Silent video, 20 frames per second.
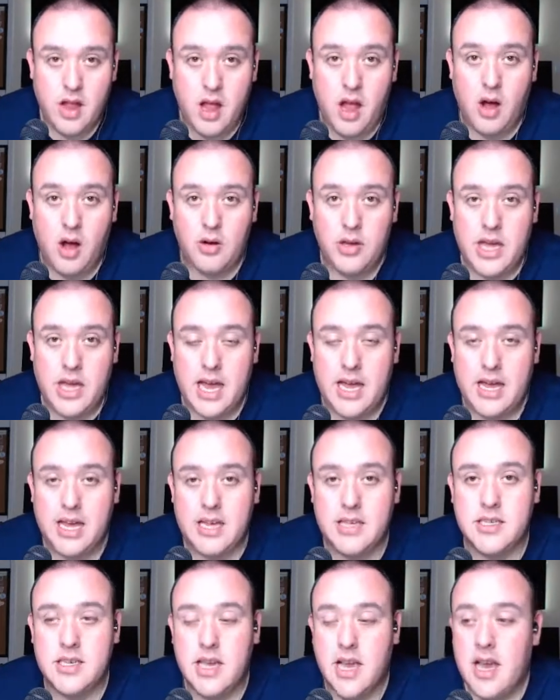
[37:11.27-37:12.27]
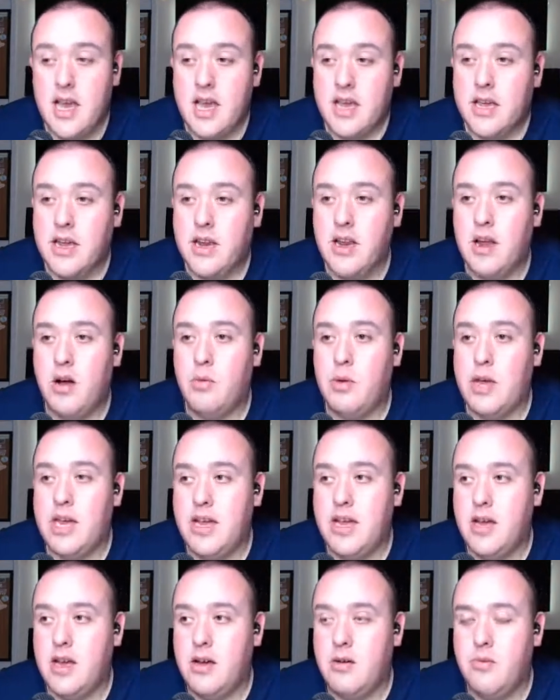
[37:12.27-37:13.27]
Oh yeah, his you know
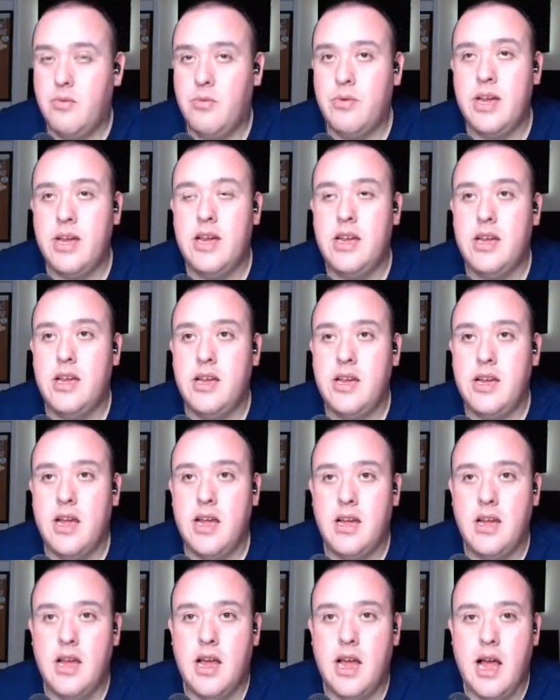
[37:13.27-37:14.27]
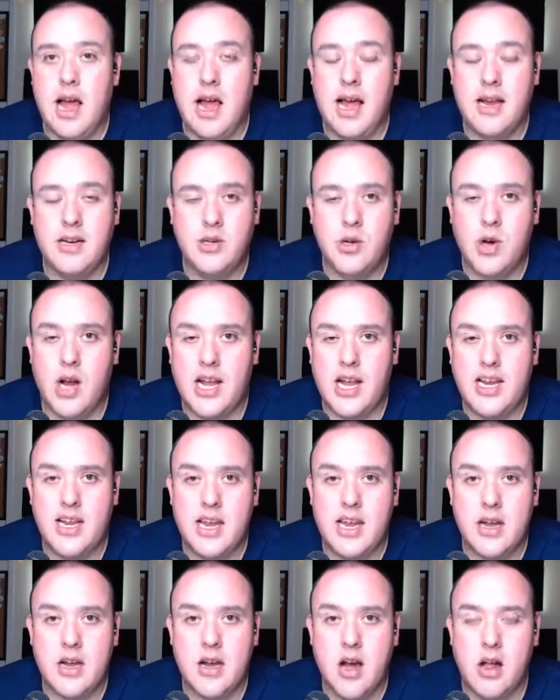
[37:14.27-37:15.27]
we uh we I had tried to
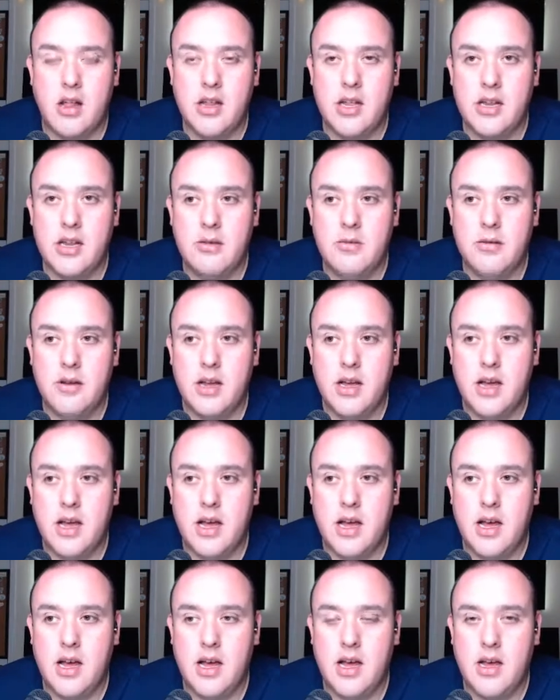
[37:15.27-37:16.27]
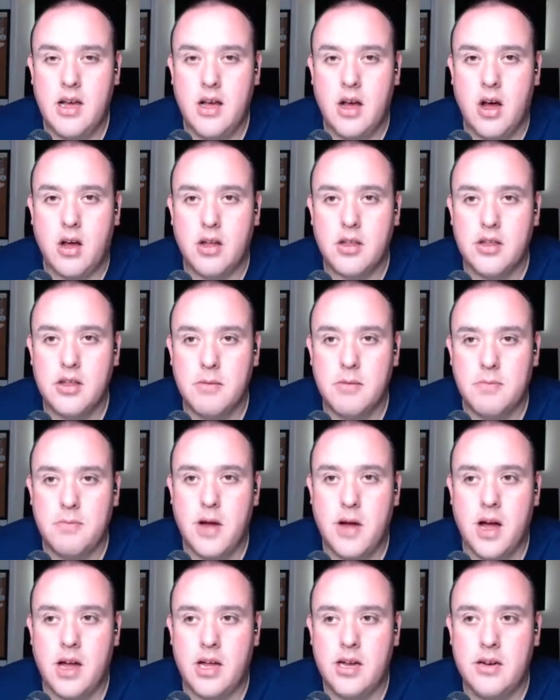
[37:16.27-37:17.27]
get Colin uh on the
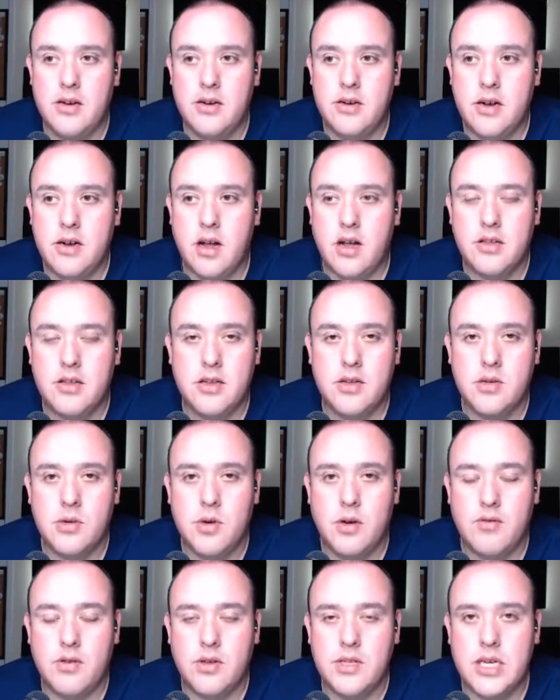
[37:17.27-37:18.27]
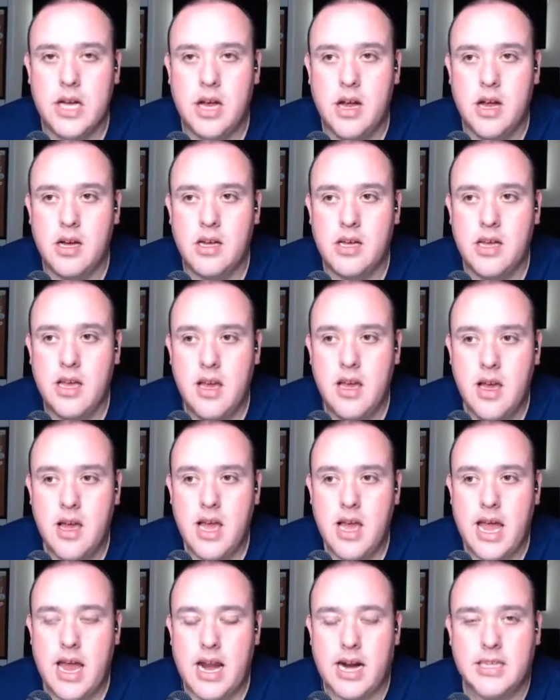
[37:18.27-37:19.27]
pod on the 12 volt talk,
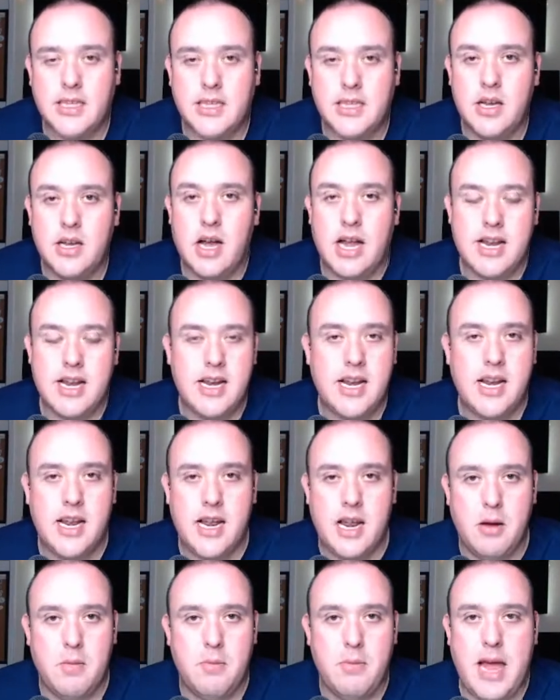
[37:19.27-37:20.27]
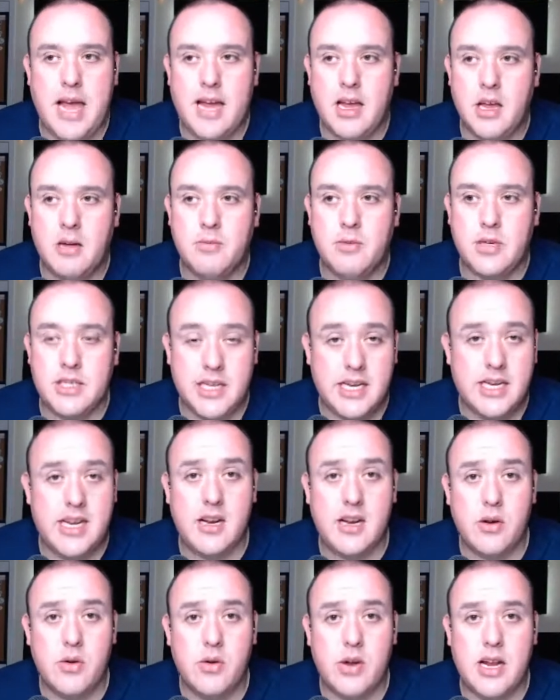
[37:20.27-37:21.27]
and I still I need to hit him back up because he
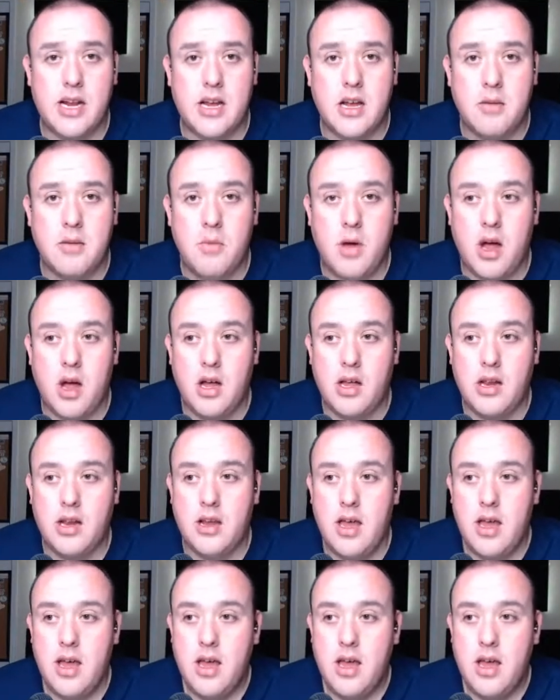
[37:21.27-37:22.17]
did agree to come on,